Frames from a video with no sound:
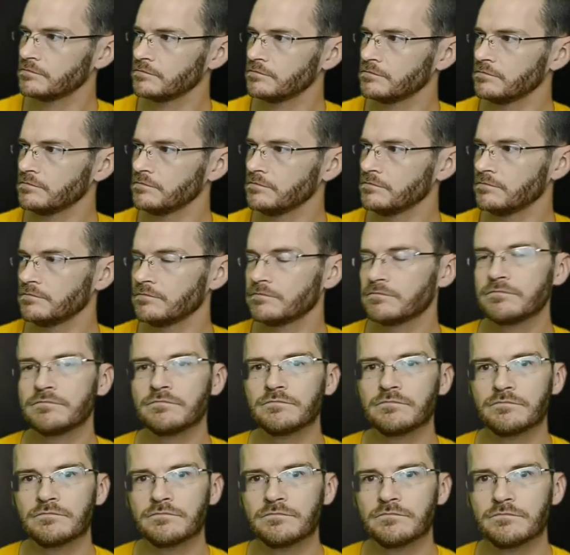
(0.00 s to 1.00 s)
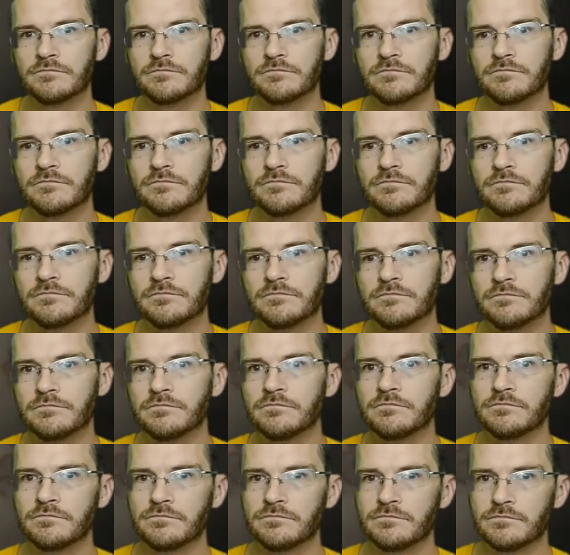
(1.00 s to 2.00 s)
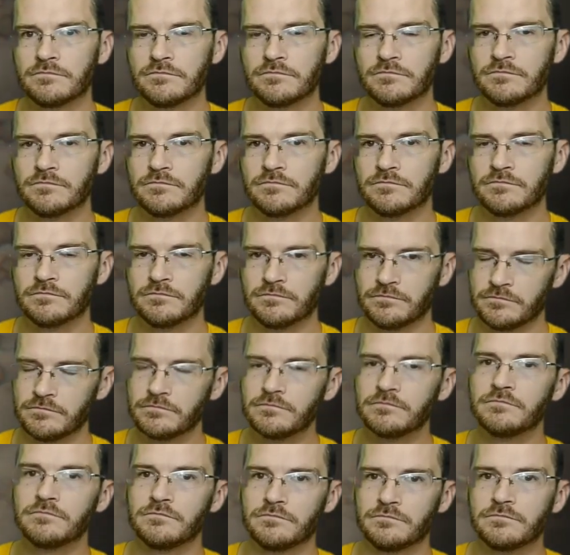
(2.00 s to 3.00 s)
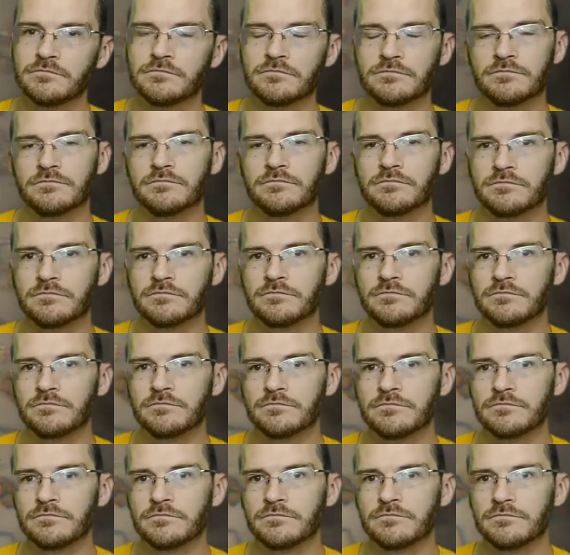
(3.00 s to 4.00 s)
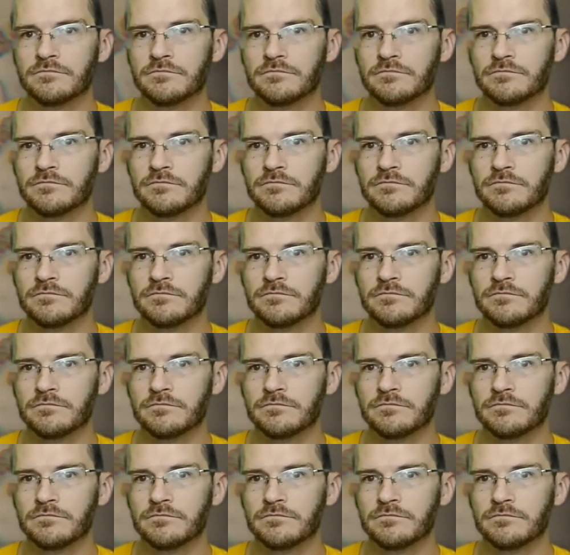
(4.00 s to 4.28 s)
This person isn't speaking.